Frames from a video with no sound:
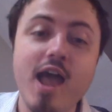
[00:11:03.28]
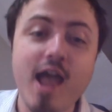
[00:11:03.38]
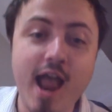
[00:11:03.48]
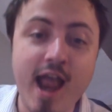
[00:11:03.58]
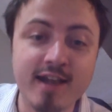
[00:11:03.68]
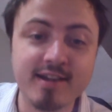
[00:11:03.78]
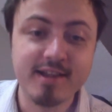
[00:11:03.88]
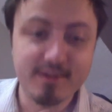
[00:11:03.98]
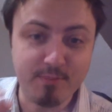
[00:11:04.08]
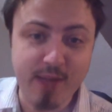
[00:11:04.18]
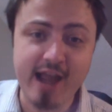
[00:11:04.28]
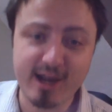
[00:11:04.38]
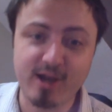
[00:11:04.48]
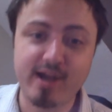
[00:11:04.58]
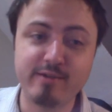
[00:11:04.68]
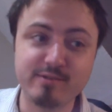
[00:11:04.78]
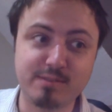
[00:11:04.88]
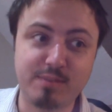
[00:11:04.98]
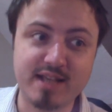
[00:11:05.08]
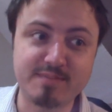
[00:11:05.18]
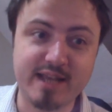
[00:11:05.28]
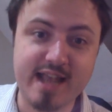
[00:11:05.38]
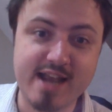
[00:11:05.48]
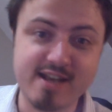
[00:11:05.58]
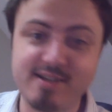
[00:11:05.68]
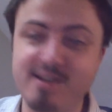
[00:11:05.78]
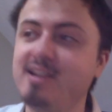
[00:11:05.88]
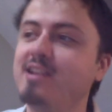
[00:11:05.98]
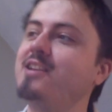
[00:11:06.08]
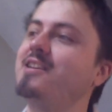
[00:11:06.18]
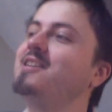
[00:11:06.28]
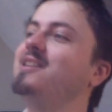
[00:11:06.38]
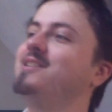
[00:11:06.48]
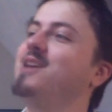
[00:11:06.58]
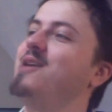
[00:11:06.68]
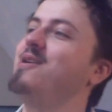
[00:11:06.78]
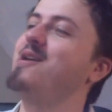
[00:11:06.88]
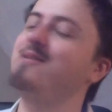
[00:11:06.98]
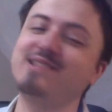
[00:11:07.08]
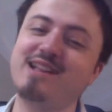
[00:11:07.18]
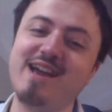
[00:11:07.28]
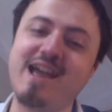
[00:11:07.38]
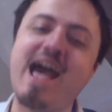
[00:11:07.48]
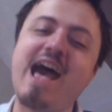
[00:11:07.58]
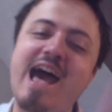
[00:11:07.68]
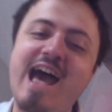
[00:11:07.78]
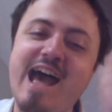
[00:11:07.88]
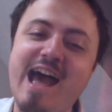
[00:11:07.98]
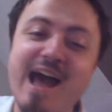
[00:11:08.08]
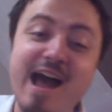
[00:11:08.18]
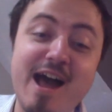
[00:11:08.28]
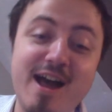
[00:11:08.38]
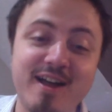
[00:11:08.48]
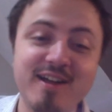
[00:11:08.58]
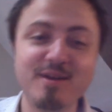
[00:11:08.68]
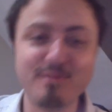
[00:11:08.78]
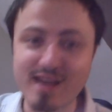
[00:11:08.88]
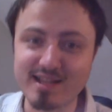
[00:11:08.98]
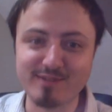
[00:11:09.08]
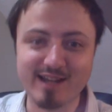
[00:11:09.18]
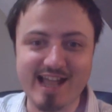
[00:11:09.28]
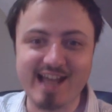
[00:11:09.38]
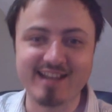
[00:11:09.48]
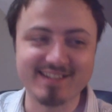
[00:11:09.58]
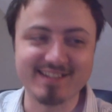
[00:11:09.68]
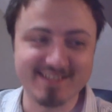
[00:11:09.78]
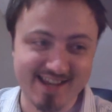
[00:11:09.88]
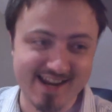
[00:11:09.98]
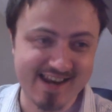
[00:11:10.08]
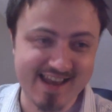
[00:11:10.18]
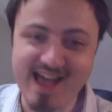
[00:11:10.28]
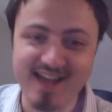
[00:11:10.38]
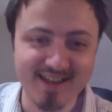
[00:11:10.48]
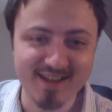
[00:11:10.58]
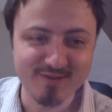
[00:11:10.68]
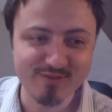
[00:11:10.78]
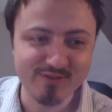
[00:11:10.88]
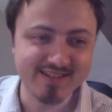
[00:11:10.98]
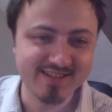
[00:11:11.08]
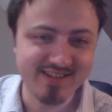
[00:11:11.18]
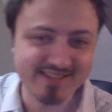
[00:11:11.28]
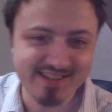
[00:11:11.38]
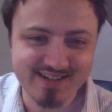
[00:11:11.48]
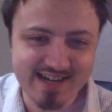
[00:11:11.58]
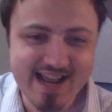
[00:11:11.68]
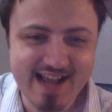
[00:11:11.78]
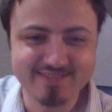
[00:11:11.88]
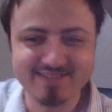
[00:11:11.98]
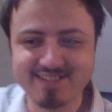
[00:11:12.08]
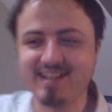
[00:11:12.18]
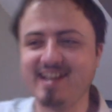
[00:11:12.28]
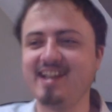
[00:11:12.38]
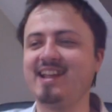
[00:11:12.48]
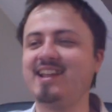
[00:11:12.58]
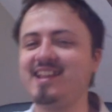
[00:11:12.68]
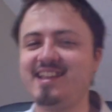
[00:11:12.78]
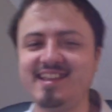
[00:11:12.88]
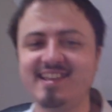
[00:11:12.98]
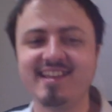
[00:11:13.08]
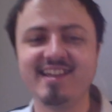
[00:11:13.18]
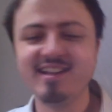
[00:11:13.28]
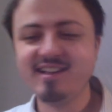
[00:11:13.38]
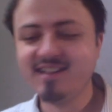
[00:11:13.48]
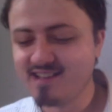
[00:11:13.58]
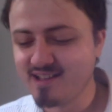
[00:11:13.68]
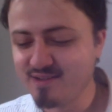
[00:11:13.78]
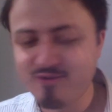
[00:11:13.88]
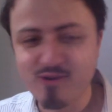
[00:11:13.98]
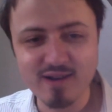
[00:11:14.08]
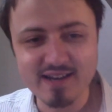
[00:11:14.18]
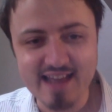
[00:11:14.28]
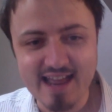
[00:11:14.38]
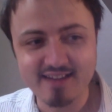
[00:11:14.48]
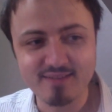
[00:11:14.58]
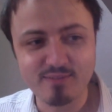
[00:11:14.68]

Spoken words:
And the back guy was the plasma cannon. So I was like, ha ha ha! Plasma cannon's still alive! He's gone to ground! The other 4 are dead,